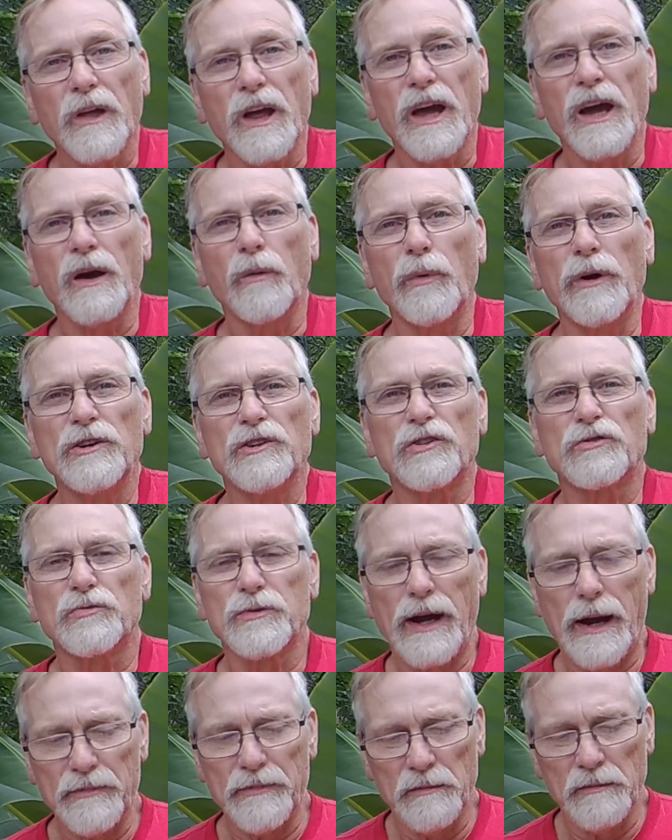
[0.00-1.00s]
and we just
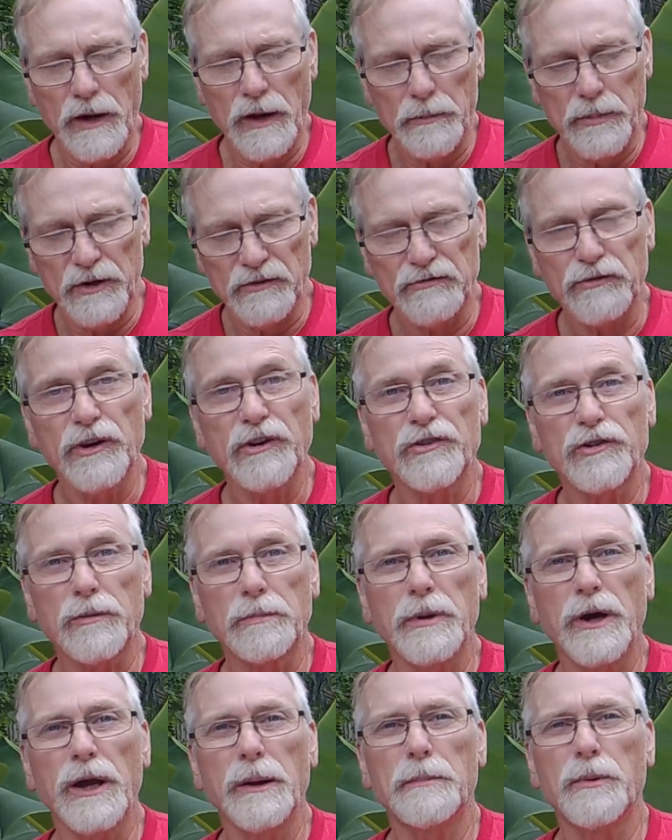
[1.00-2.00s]
wrap them up in freezer
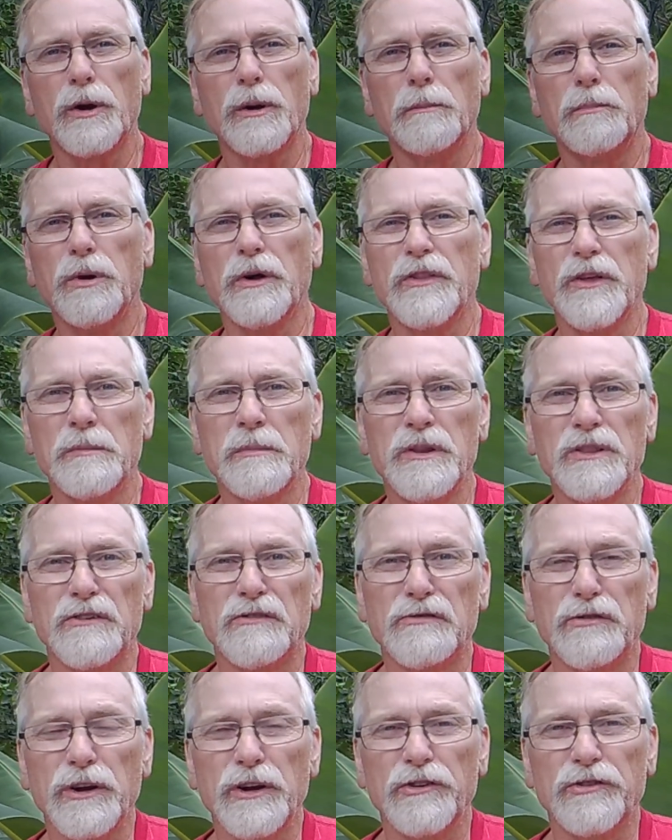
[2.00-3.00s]
paper and put them in the
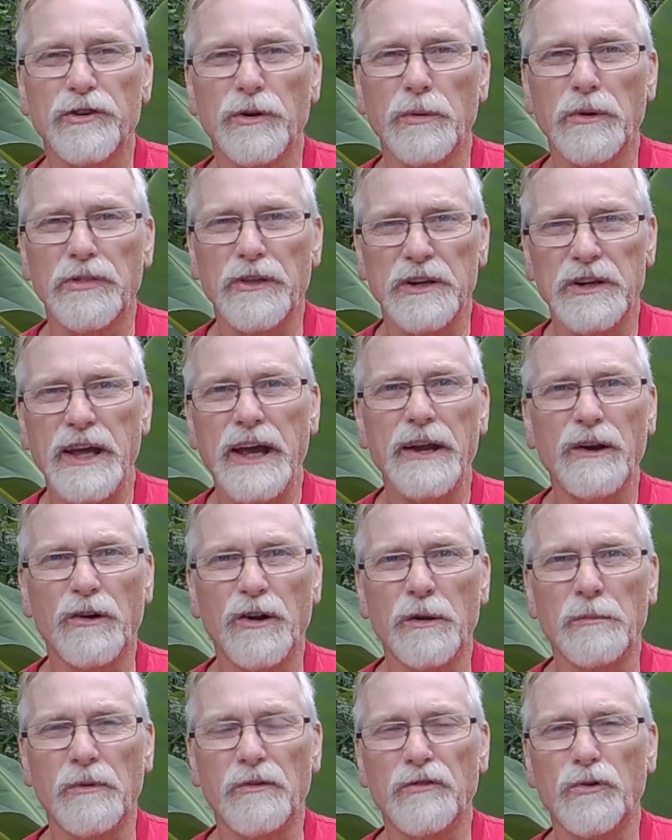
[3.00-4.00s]
freezer with a date
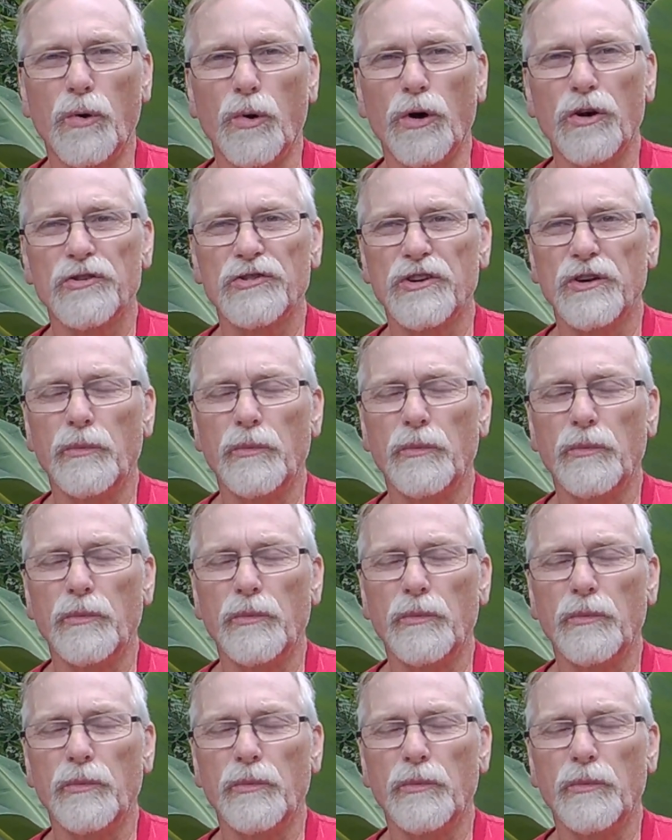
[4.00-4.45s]
on them, of course.